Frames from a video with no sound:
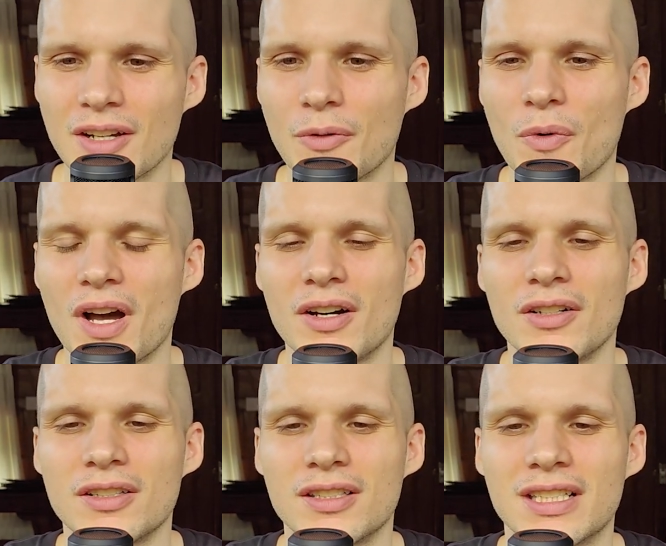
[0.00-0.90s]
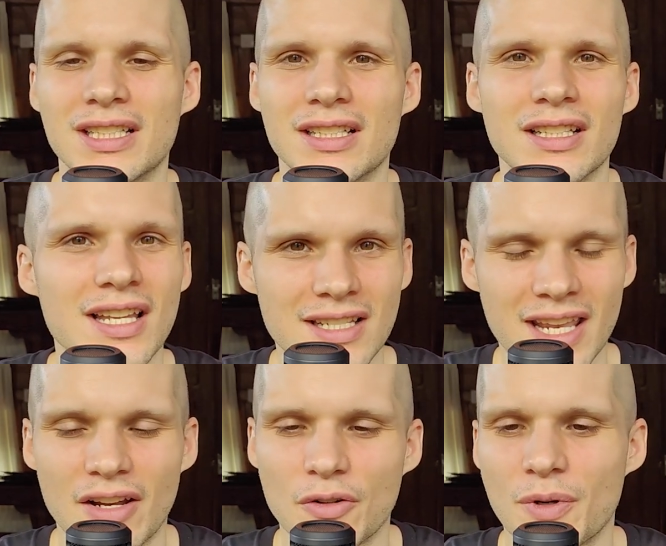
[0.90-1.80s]
Well, let's
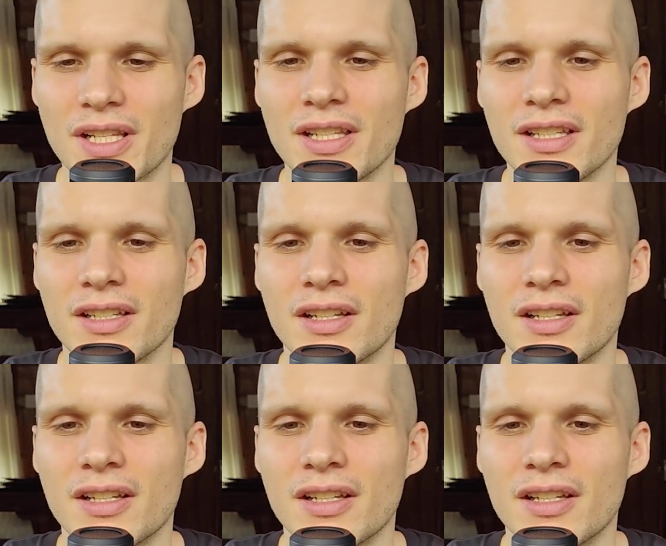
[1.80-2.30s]
count quickly.